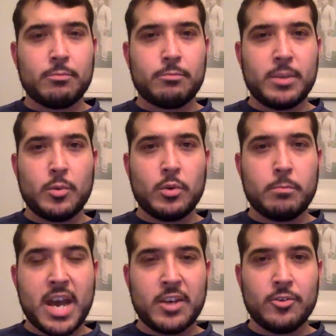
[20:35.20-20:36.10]
people with
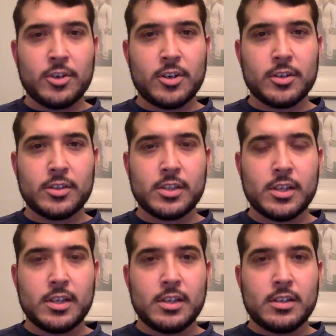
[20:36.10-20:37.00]
manual cars
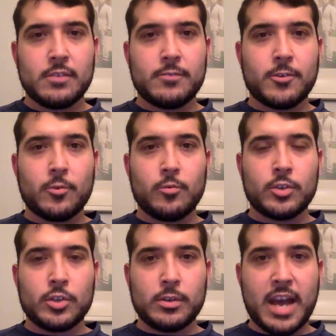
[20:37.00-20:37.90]

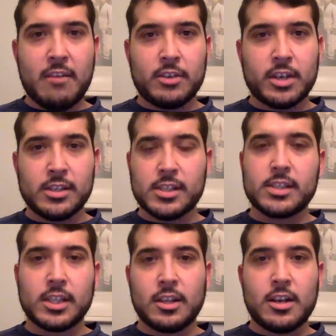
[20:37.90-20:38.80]
to have a
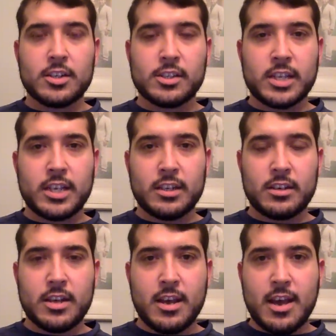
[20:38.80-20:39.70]
consistent launch. They
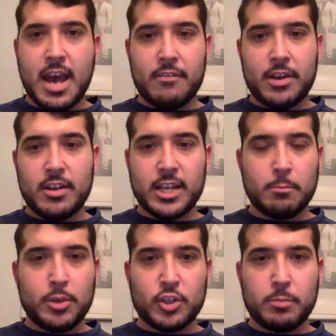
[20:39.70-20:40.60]
can have it on like a
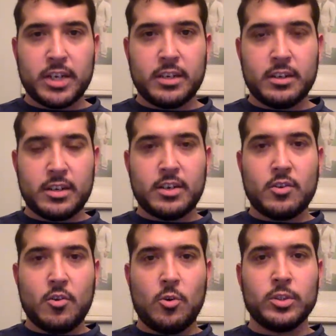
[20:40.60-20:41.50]
push button
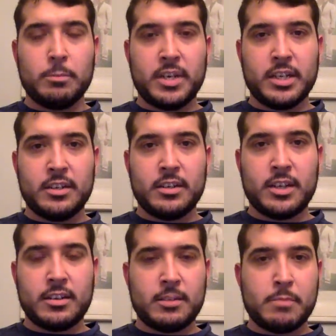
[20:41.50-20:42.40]
and hold the button,
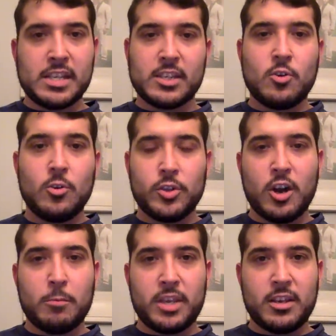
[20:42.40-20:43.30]
and it basically will hold the
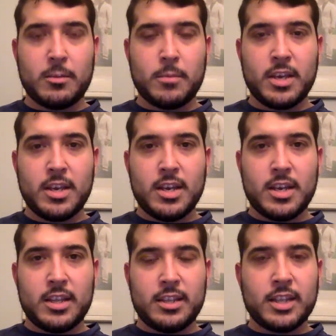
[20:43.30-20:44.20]
RPM,
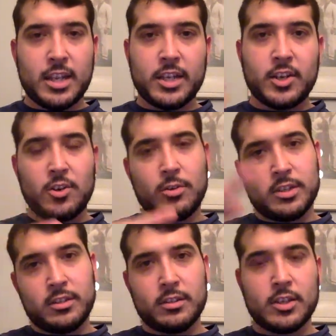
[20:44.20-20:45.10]
and then they let go
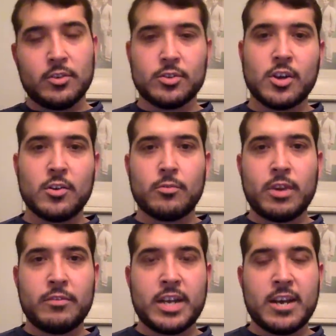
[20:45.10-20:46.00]
and it'll start
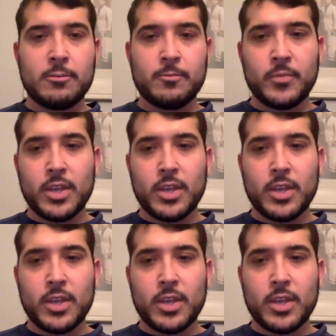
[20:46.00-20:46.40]
revving out.